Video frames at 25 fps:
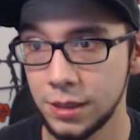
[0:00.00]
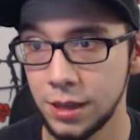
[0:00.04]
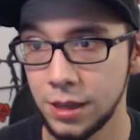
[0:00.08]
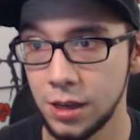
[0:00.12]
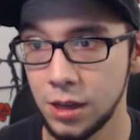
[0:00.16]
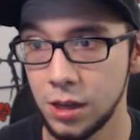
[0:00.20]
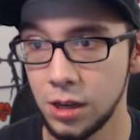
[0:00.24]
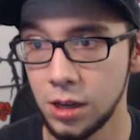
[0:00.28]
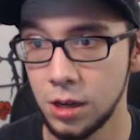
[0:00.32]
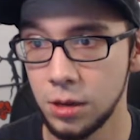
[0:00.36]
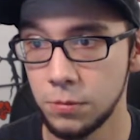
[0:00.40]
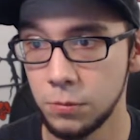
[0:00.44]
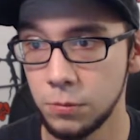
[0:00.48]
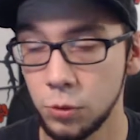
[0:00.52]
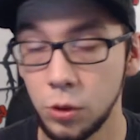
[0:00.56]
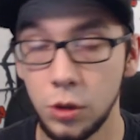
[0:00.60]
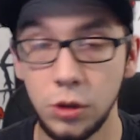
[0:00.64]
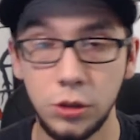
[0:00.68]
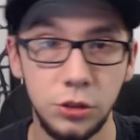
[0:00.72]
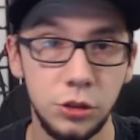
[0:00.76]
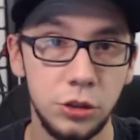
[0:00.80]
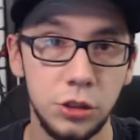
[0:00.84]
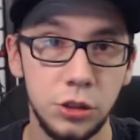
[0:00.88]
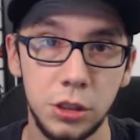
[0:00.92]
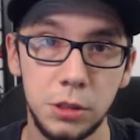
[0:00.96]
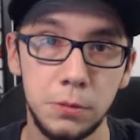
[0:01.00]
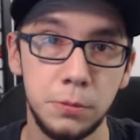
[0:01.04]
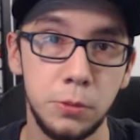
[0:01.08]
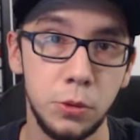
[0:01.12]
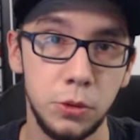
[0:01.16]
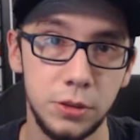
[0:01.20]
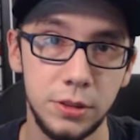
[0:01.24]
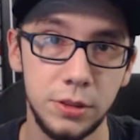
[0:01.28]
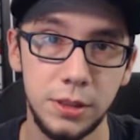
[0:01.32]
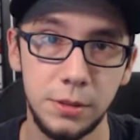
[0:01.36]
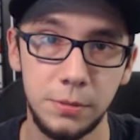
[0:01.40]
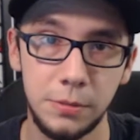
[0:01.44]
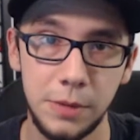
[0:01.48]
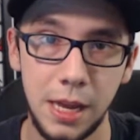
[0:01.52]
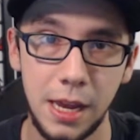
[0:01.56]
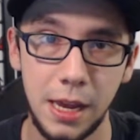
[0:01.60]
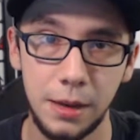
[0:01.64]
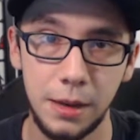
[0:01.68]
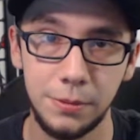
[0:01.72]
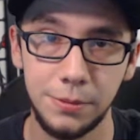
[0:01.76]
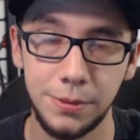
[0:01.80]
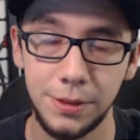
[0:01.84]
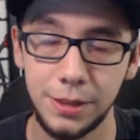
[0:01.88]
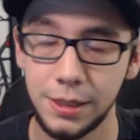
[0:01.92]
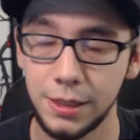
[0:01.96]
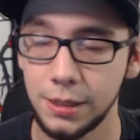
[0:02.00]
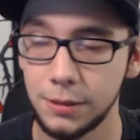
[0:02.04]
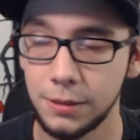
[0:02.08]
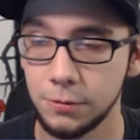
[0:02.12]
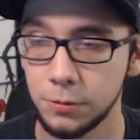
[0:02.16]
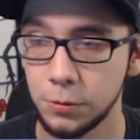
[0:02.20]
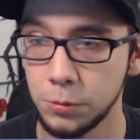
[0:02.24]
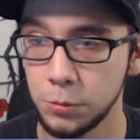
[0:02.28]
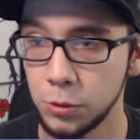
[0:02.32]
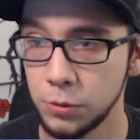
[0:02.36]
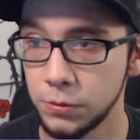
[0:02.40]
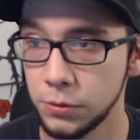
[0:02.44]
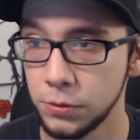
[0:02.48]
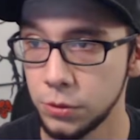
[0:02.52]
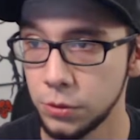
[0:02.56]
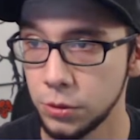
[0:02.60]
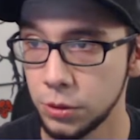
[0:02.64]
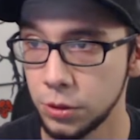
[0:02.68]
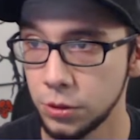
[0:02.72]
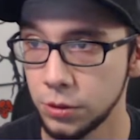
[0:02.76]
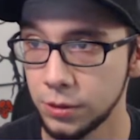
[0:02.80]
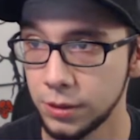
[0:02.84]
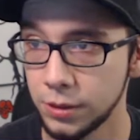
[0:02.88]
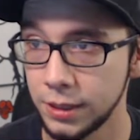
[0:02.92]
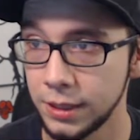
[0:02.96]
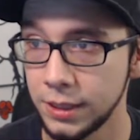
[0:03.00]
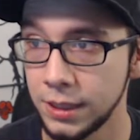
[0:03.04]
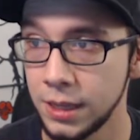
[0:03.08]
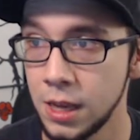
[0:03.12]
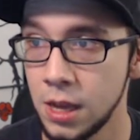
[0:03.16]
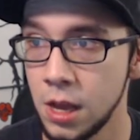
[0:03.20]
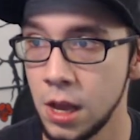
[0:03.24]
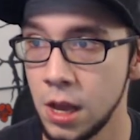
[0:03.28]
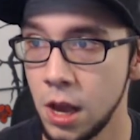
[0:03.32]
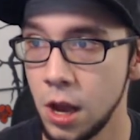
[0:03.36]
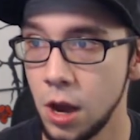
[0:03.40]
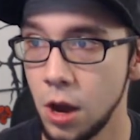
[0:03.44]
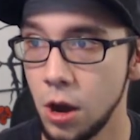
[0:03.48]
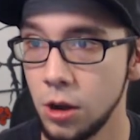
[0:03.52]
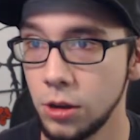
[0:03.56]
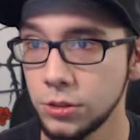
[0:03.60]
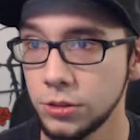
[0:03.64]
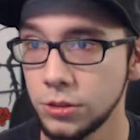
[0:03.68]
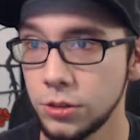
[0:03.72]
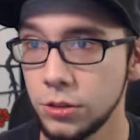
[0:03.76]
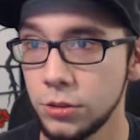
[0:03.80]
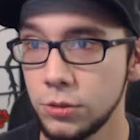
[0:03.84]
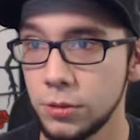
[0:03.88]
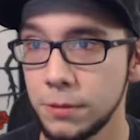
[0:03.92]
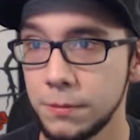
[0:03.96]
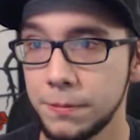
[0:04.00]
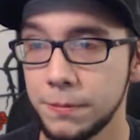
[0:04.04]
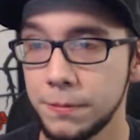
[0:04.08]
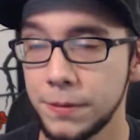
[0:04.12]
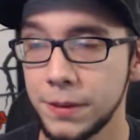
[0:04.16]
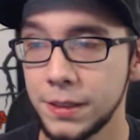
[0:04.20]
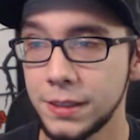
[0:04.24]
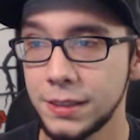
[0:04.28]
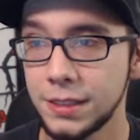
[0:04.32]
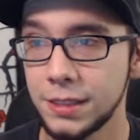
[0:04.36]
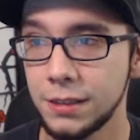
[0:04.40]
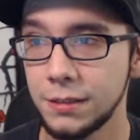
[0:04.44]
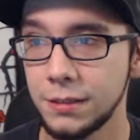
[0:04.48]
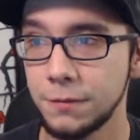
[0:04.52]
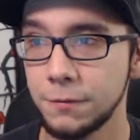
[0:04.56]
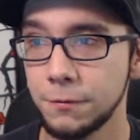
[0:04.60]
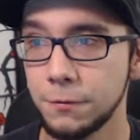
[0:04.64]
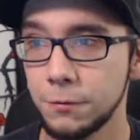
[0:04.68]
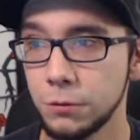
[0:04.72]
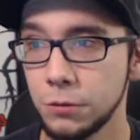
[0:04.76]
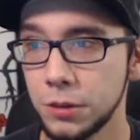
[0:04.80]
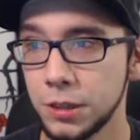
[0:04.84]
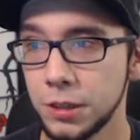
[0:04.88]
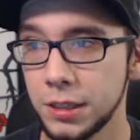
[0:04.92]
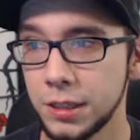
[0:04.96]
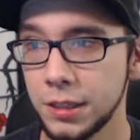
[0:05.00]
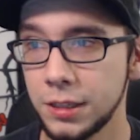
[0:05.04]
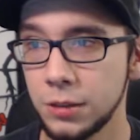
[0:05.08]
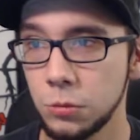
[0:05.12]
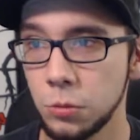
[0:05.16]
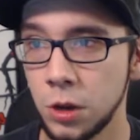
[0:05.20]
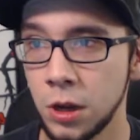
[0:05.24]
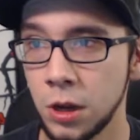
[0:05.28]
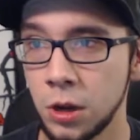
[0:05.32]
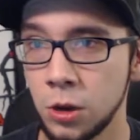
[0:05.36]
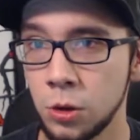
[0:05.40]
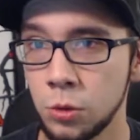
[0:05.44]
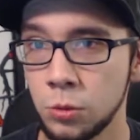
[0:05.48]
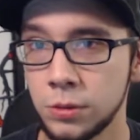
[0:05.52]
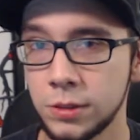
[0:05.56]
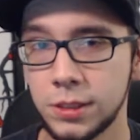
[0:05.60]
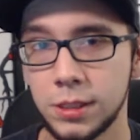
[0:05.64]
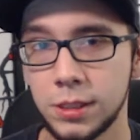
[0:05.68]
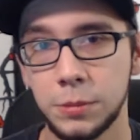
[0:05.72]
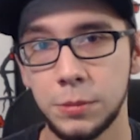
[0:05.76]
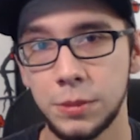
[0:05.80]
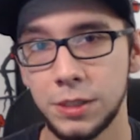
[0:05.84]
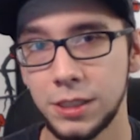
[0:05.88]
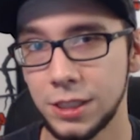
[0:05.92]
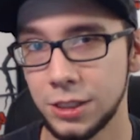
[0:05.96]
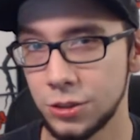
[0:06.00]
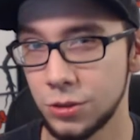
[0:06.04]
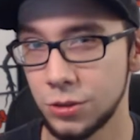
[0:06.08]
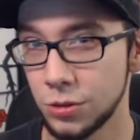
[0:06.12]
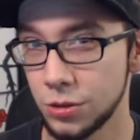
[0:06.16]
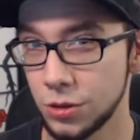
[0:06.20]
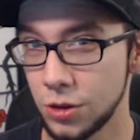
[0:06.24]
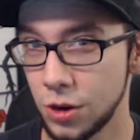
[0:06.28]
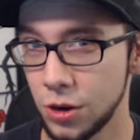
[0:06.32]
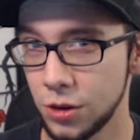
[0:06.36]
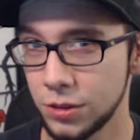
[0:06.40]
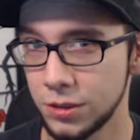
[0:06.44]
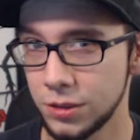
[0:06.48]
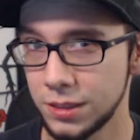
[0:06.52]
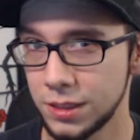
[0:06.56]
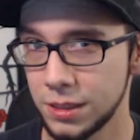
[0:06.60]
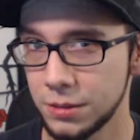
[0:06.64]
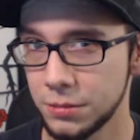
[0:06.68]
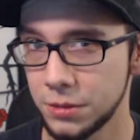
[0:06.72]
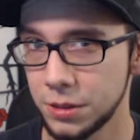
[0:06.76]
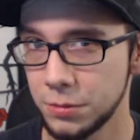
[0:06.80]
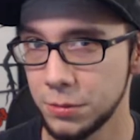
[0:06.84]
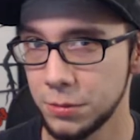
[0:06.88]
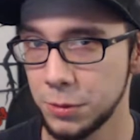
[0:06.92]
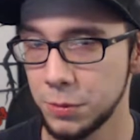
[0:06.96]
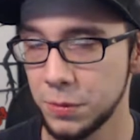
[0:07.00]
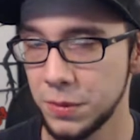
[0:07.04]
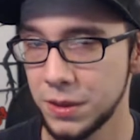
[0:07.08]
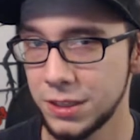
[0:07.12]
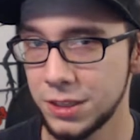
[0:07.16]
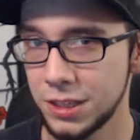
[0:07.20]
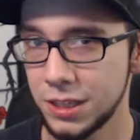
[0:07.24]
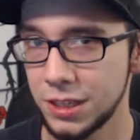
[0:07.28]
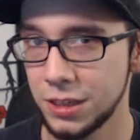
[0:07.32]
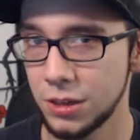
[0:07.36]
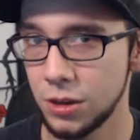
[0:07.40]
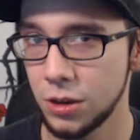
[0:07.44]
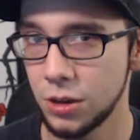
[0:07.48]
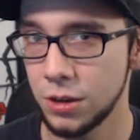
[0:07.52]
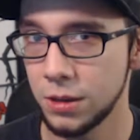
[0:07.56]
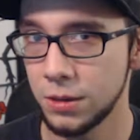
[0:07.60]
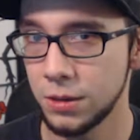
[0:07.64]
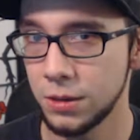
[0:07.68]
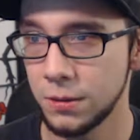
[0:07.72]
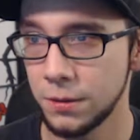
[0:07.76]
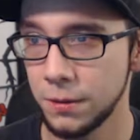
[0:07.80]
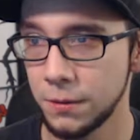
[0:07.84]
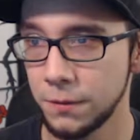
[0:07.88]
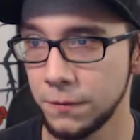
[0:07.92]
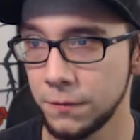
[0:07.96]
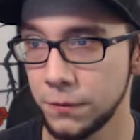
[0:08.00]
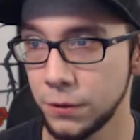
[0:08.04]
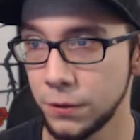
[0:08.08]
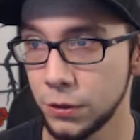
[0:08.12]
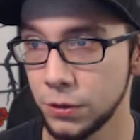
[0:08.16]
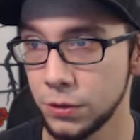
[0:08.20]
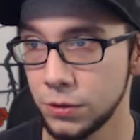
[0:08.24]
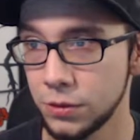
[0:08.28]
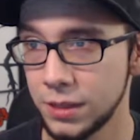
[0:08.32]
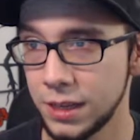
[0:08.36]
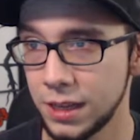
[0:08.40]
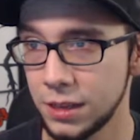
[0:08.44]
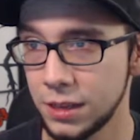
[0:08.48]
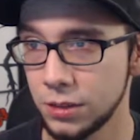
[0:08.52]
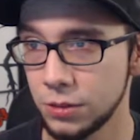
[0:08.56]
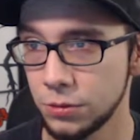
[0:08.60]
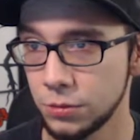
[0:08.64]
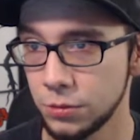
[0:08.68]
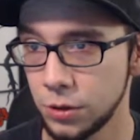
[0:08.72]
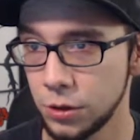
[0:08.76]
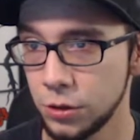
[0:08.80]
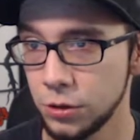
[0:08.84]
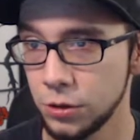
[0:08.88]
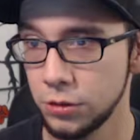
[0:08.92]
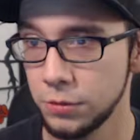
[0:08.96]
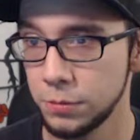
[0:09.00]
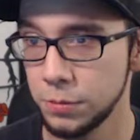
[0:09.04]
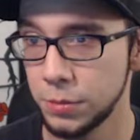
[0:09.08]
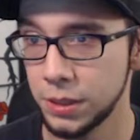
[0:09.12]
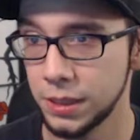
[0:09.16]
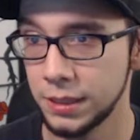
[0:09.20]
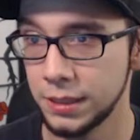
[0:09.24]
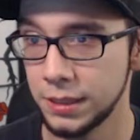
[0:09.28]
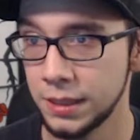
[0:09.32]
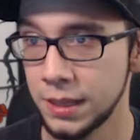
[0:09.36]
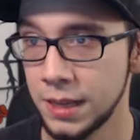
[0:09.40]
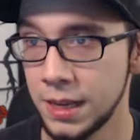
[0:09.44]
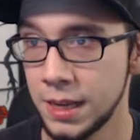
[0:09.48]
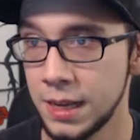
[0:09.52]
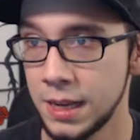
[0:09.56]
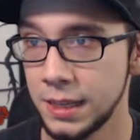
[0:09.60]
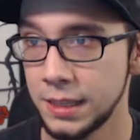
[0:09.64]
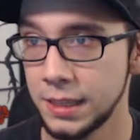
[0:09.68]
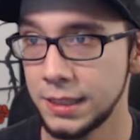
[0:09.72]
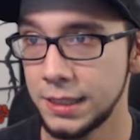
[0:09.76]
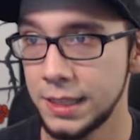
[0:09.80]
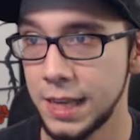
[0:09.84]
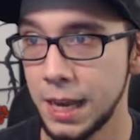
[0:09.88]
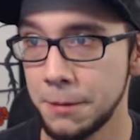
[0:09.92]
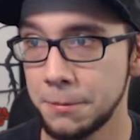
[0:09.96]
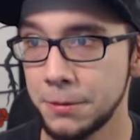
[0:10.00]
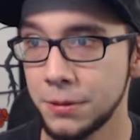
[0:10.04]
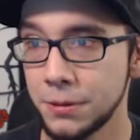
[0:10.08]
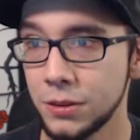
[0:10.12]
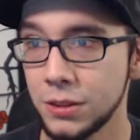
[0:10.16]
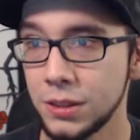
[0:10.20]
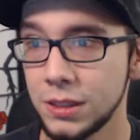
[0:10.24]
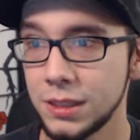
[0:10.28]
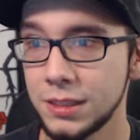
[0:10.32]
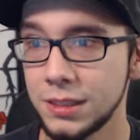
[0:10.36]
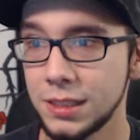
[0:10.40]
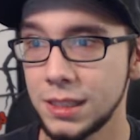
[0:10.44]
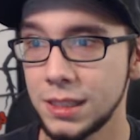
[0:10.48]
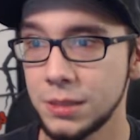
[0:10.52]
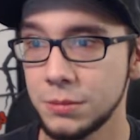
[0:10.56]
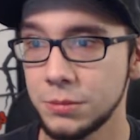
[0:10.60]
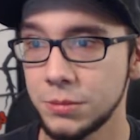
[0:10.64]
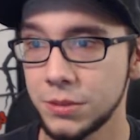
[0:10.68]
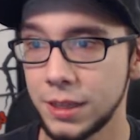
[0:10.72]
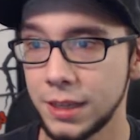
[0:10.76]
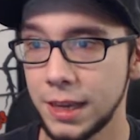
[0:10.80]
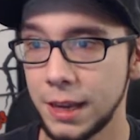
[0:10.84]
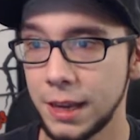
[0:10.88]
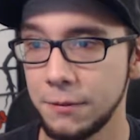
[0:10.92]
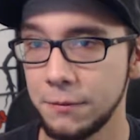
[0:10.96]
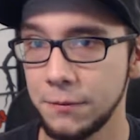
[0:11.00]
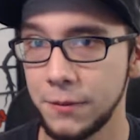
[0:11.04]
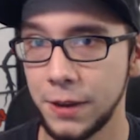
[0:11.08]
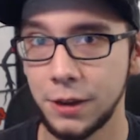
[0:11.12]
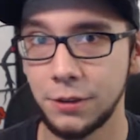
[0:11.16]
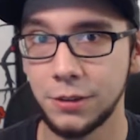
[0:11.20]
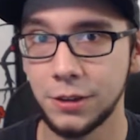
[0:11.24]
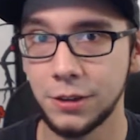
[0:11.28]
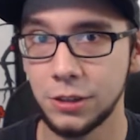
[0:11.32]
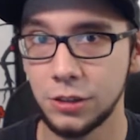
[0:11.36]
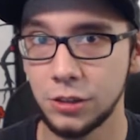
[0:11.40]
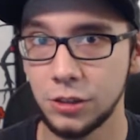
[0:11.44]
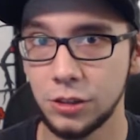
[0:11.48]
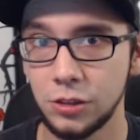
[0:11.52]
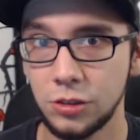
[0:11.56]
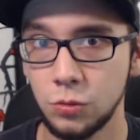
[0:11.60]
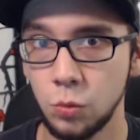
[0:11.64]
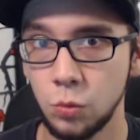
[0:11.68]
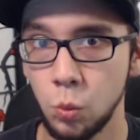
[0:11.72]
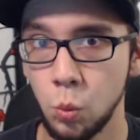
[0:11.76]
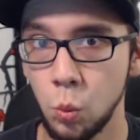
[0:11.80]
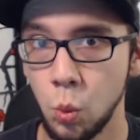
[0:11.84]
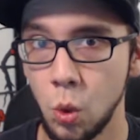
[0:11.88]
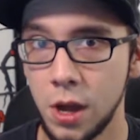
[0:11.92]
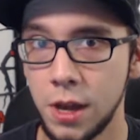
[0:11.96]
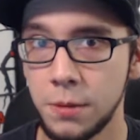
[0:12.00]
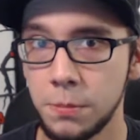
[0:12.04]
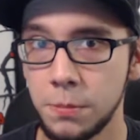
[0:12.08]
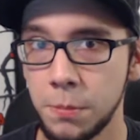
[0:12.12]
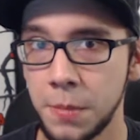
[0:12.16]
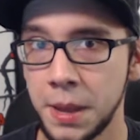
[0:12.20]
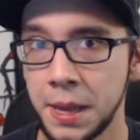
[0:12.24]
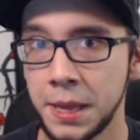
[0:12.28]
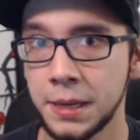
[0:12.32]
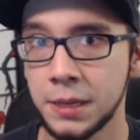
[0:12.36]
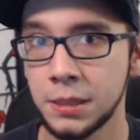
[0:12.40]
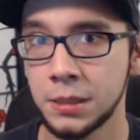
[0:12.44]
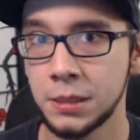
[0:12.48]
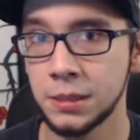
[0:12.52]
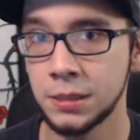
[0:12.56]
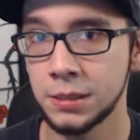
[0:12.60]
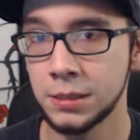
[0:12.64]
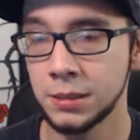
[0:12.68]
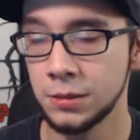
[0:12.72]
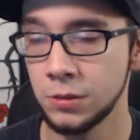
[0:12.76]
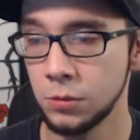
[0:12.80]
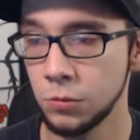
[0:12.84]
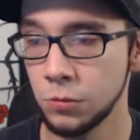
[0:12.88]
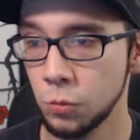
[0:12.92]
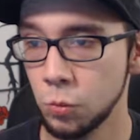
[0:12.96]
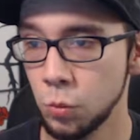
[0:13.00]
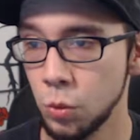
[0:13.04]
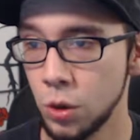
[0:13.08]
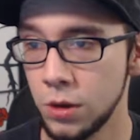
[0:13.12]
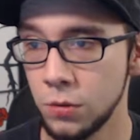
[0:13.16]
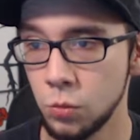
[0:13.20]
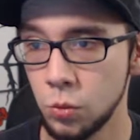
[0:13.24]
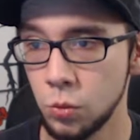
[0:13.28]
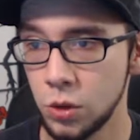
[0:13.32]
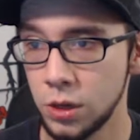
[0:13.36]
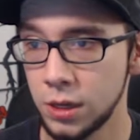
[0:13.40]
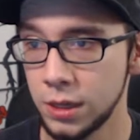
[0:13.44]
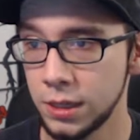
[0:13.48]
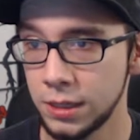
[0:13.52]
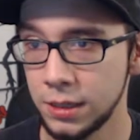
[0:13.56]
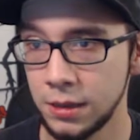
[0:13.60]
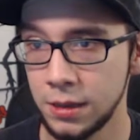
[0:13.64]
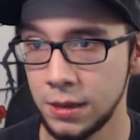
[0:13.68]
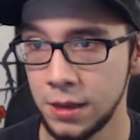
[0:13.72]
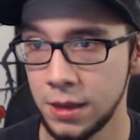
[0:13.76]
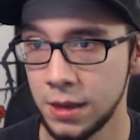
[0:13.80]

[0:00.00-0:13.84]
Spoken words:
well, you just force them to have the removal early. Also, it fits in really well with some additional cards that I'm going to be mentioning on further down the road, but definitely seems like a very good 1 mana 1/1